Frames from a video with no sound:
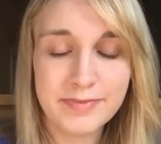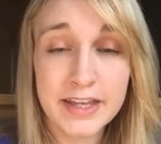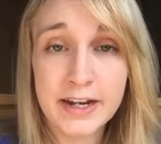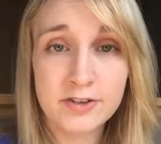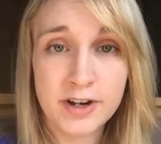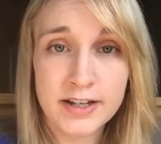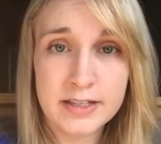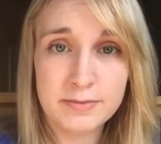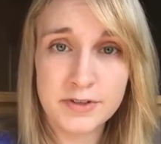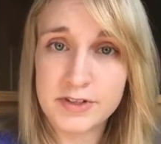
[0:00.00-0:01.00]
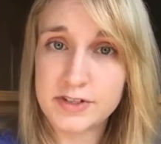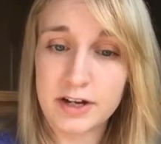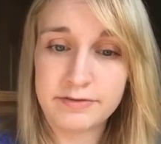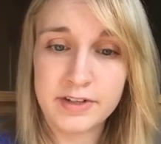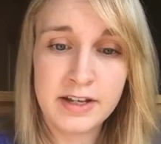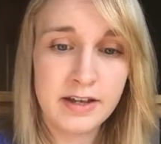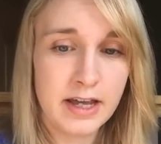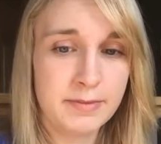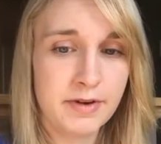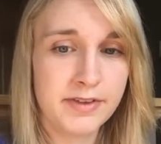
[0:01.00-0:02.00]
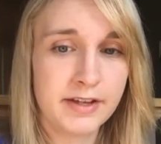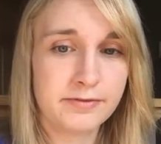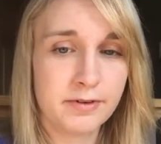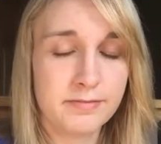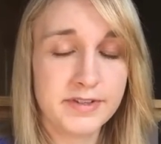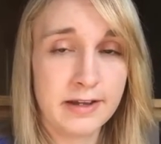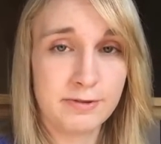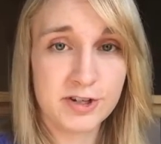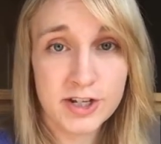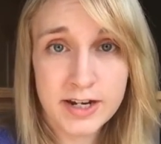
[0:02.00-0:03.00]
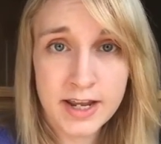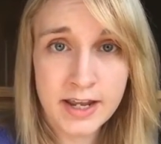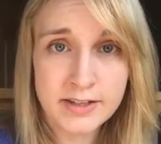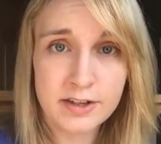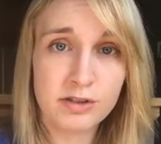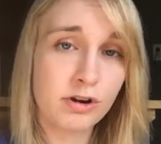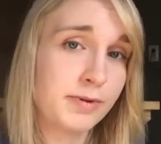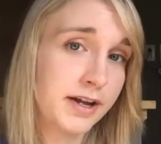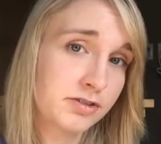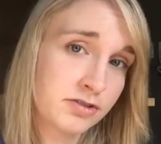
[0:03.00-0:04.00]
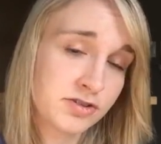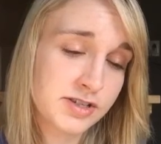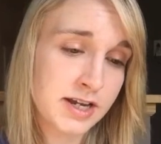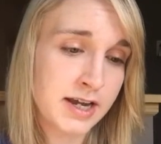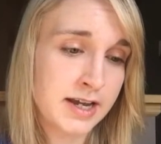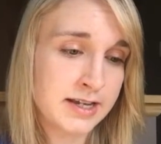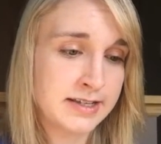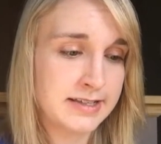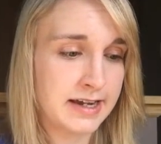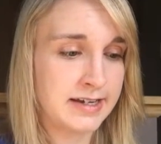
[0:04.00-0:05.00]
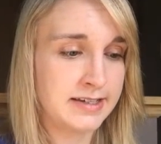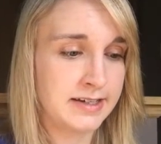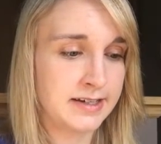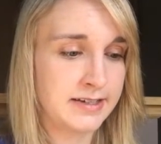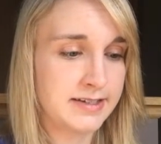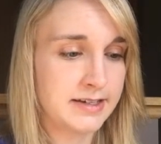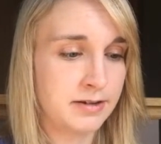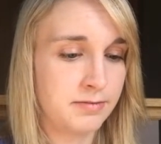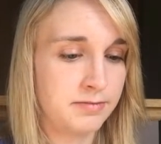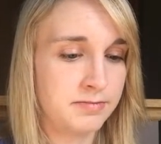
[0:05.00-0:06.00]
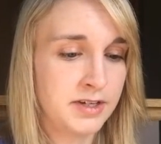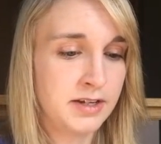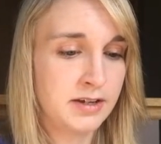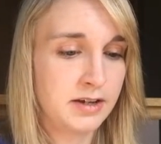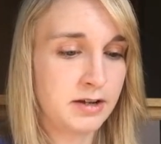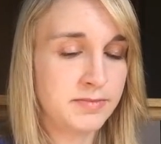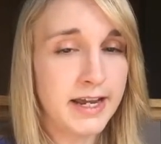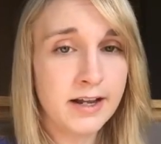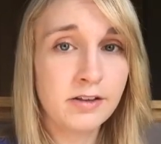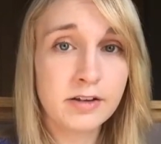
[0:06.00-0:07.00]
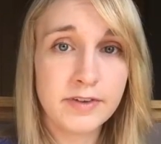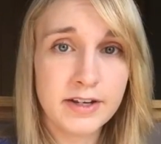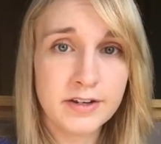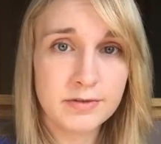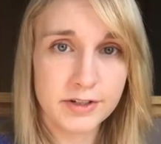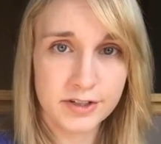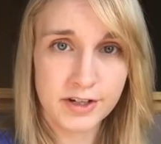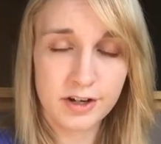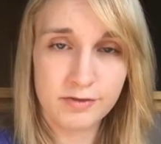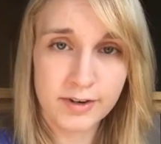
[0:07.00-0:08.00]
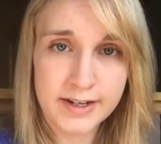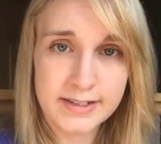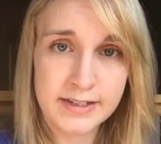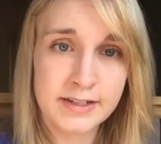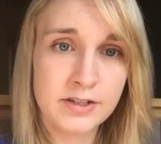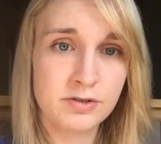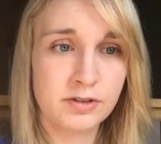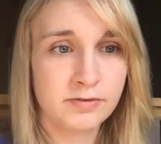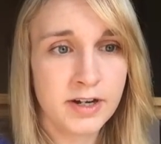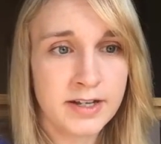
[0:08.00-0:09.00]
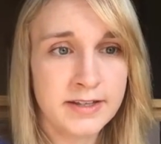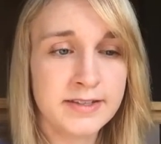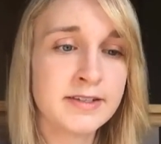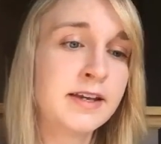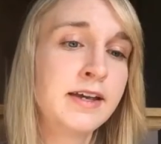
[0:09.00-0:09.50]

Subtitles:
And I tried some new stuff. Everything from Sandwich Sundays to Throwback Thursdays. I did some tag-along videos where I took you on races or runs.